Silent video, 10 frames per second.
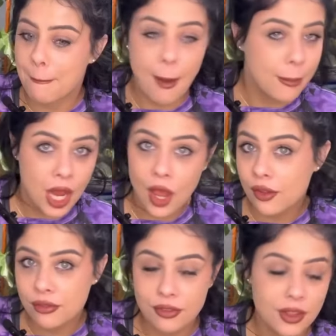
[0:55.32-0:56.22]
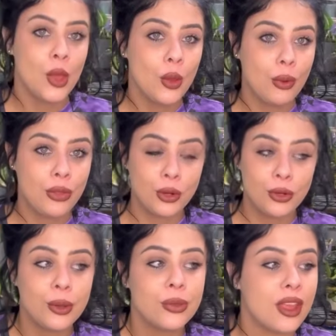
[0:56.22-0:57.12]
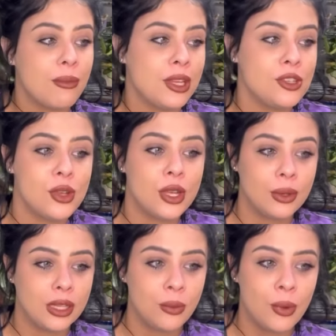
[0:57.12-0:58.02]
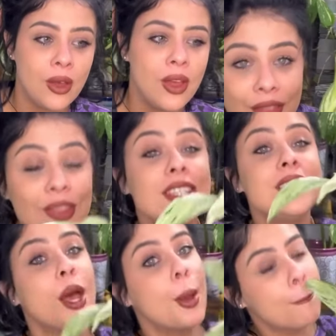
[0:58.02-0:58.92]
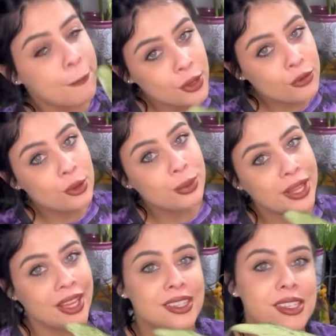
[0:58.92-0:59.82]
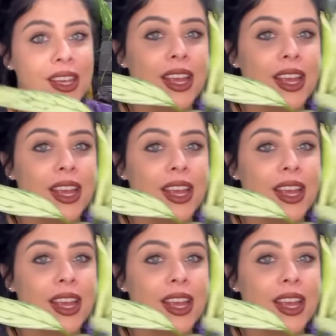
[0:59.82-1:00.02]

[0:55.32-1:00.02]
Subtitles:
popping off with their growth. They've been doing really well. This beautiful plant